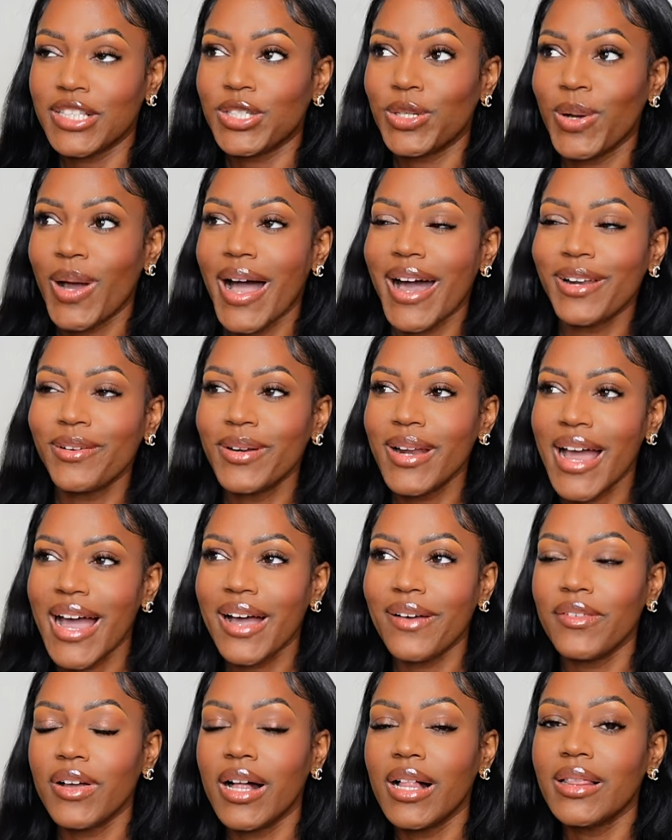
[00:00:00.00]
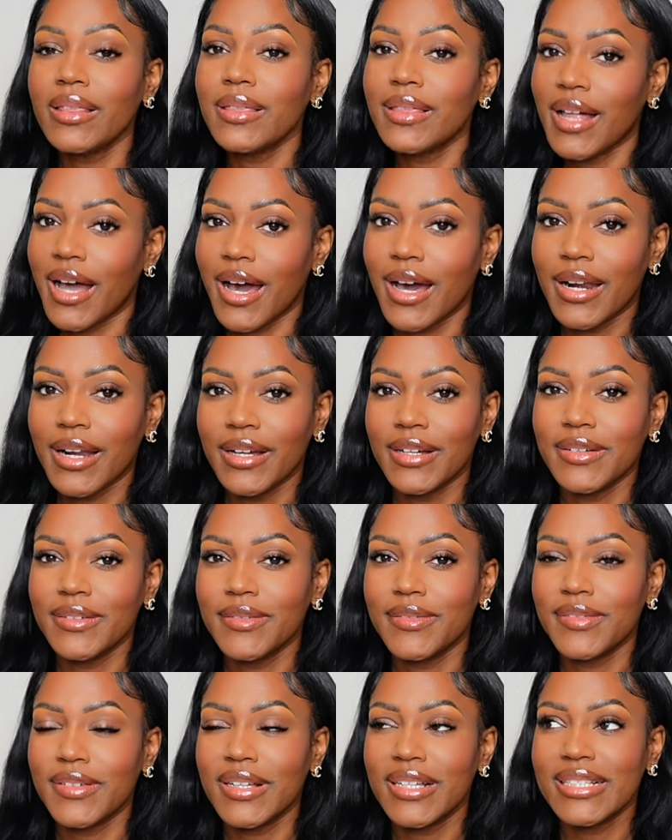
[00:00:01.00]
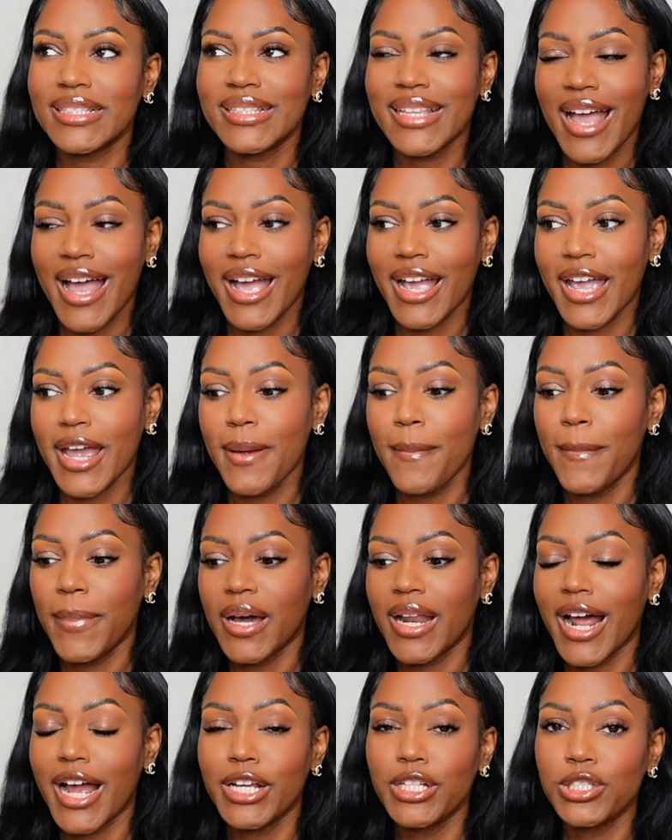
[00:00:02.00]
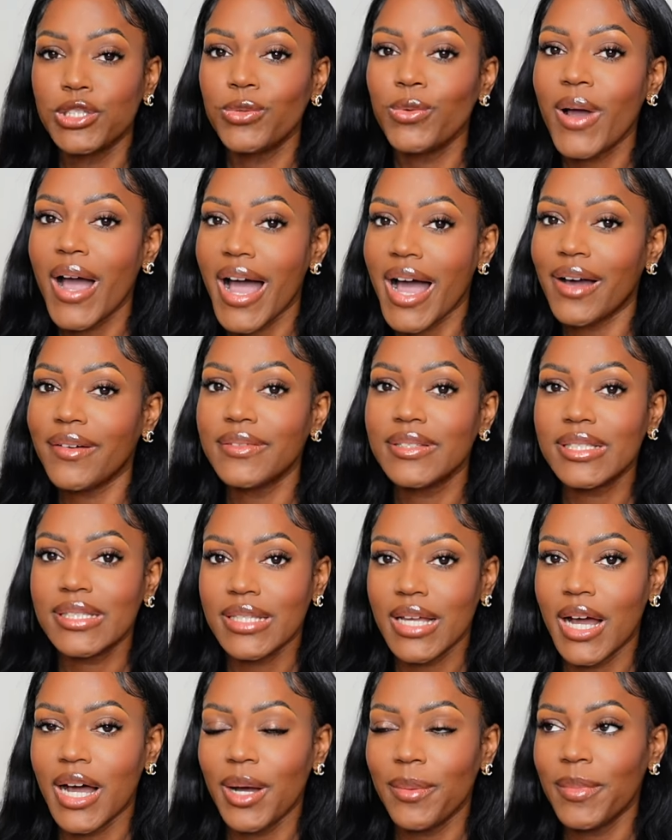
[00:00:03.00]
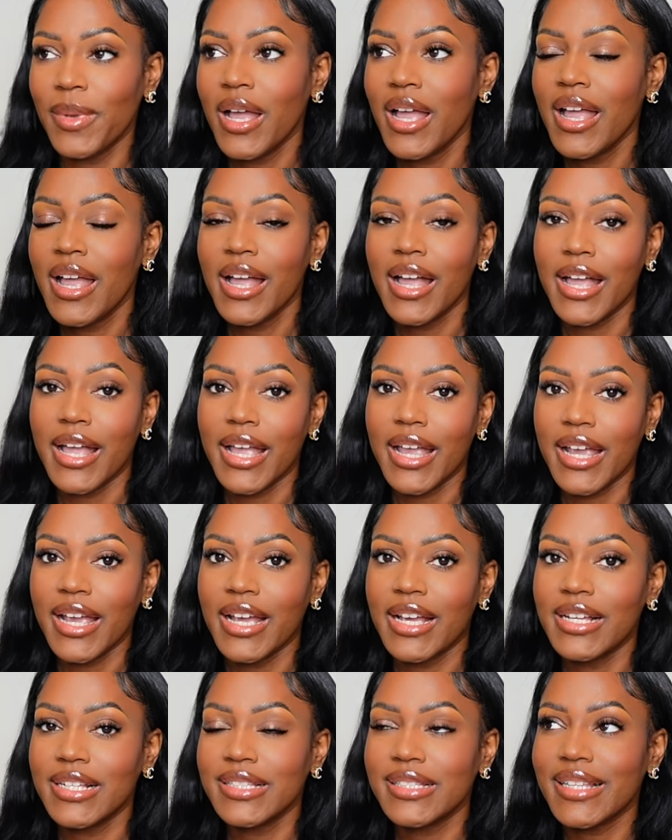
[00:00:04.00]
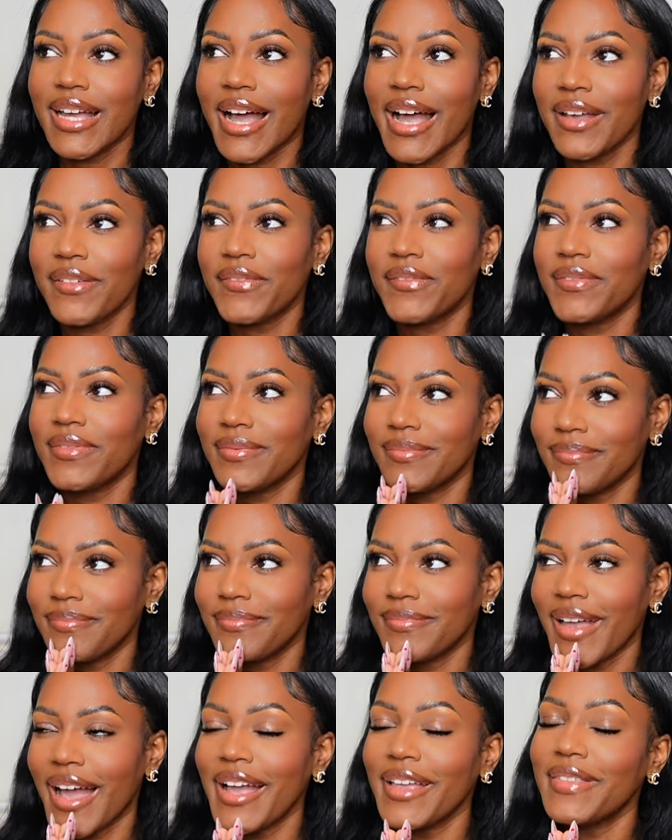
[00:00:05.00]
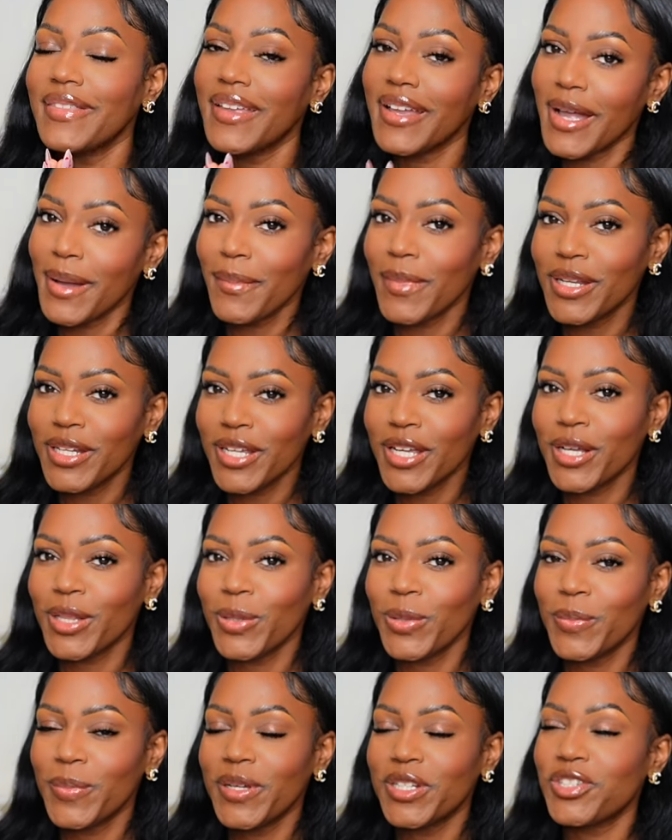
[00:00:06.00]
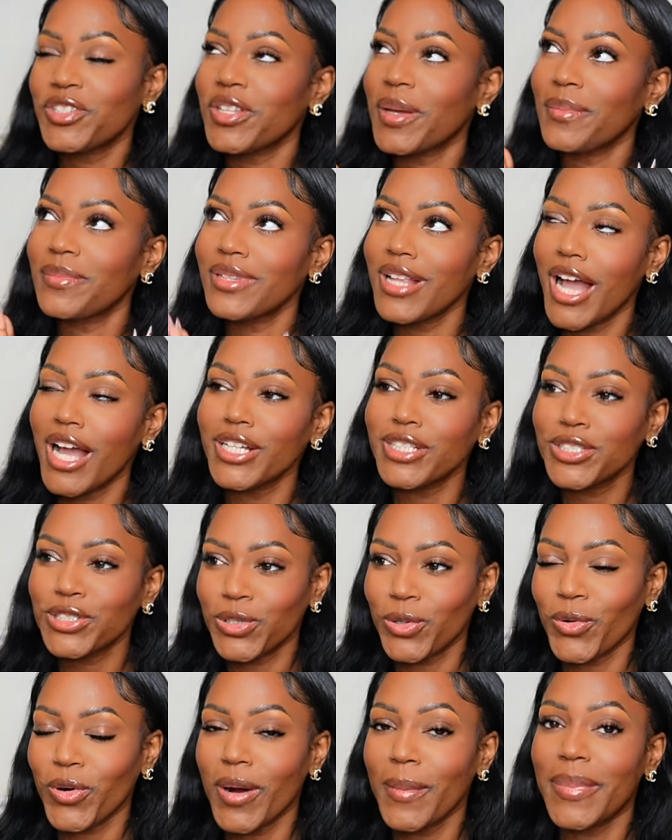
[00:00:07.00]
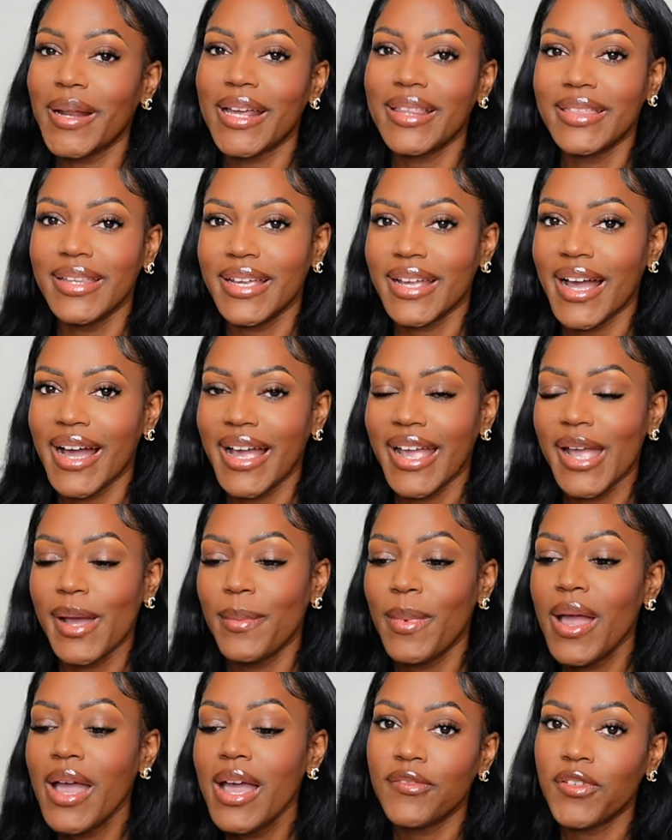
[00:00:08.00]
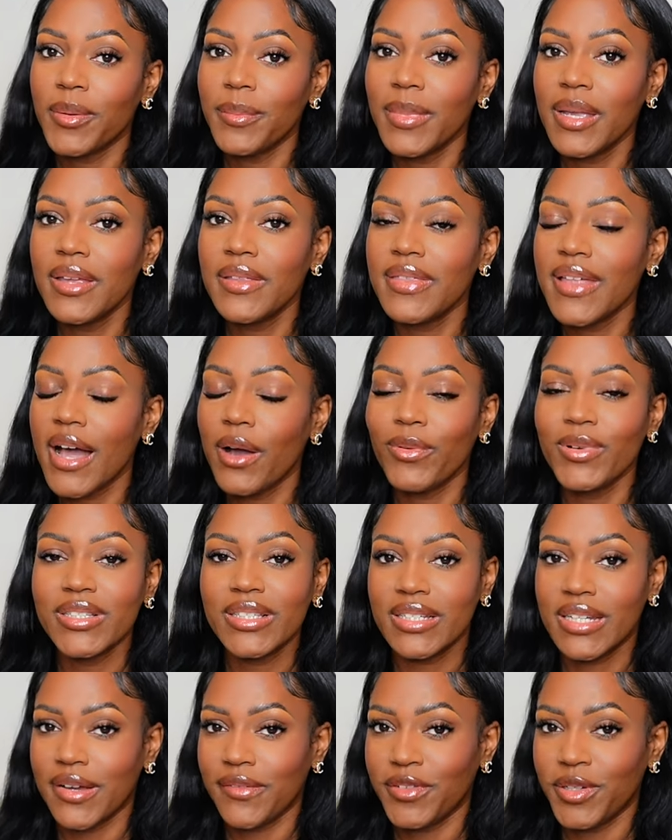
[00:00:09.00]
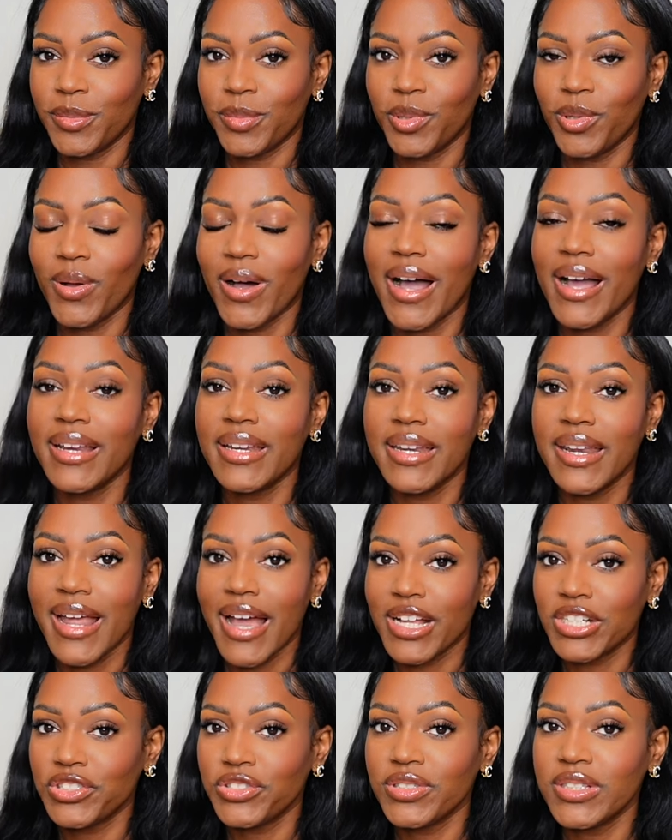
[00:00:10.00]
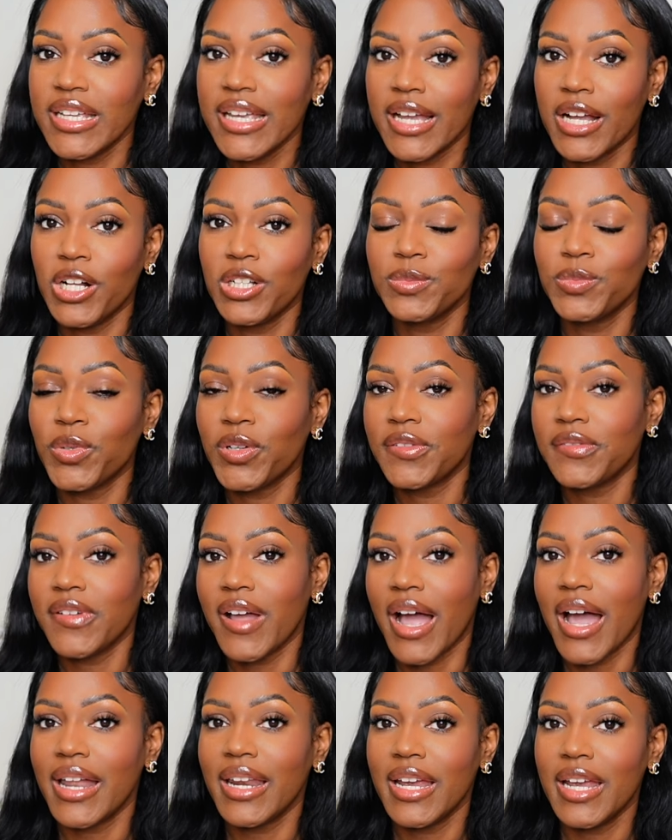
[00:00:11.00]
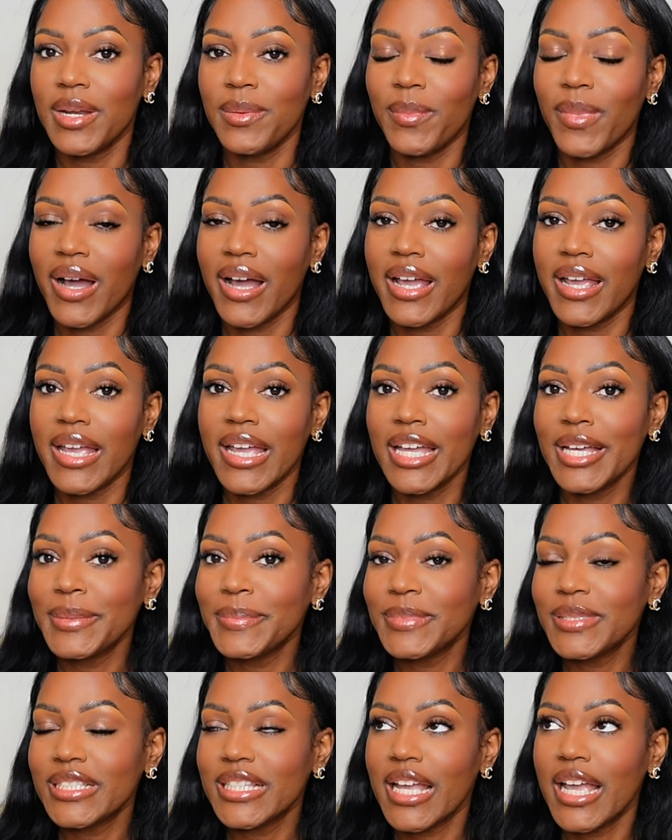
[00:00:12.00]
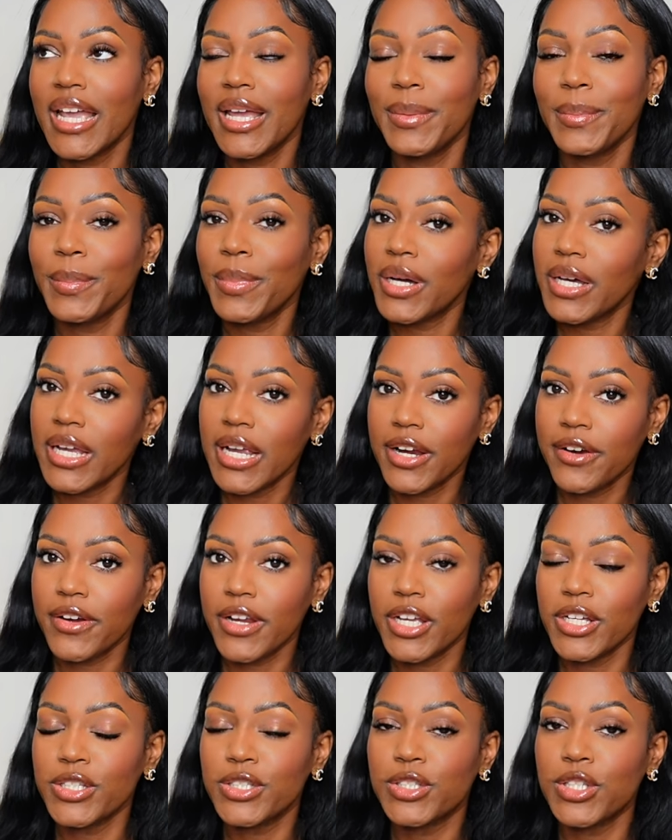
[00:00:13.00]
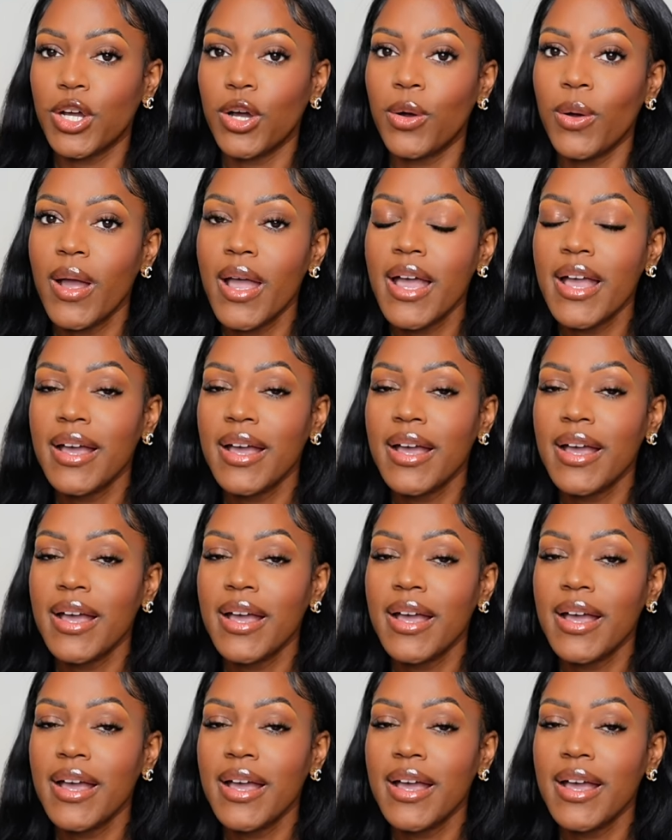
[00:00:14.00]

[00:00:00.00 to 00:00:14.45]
so I don't have a lot of sagging, but I do have some and I I think I'm going to include pictures. I'm not sure, but I think I am. For me, that was inevitable. I naturally held more fat in my hips and butt area. So